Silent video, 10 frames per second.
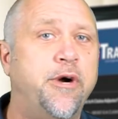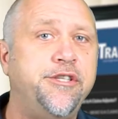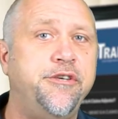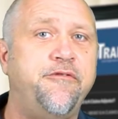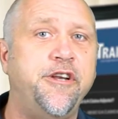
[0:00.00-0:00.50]

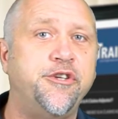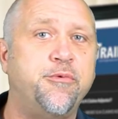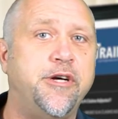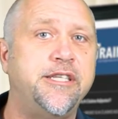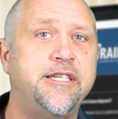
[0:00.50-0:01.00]
once you finish
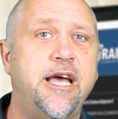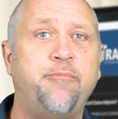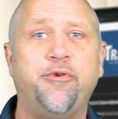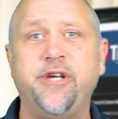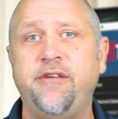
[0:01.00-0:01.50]
one
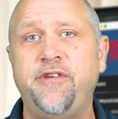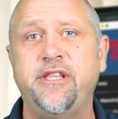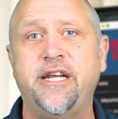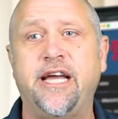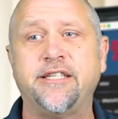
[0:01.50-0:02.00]
step, we'll give you
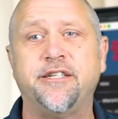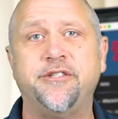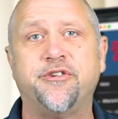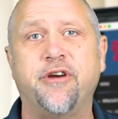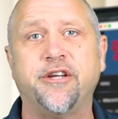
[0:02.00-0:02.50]
the next
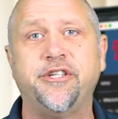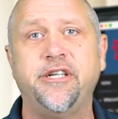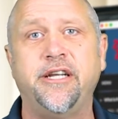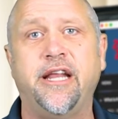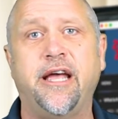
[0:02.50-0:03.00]

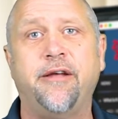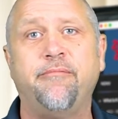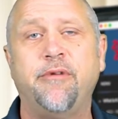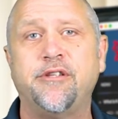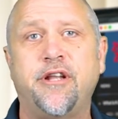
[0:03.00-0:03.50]
instruction, and
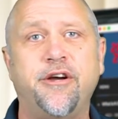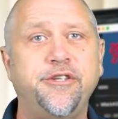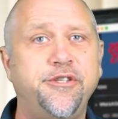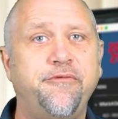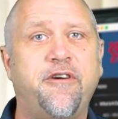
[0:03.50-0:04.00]
as long
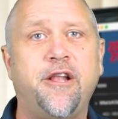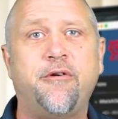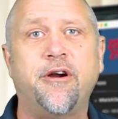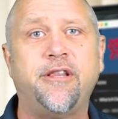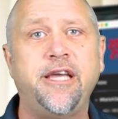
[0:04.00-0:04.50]
as you
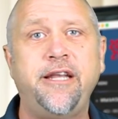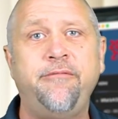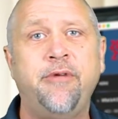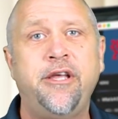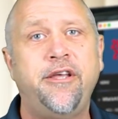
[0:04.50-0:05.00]
follow our lead,
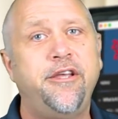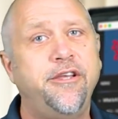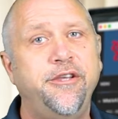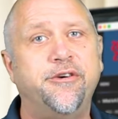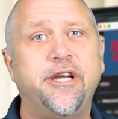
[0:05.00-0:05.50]

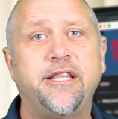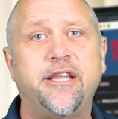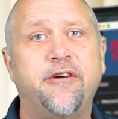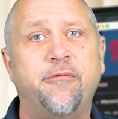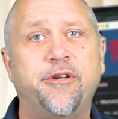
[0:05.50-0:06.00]
you'll get
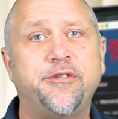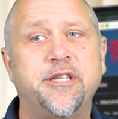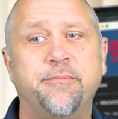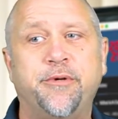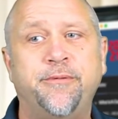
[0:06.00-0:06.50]
there real
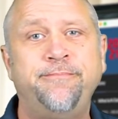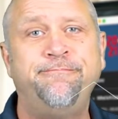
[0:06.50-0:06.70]
simple.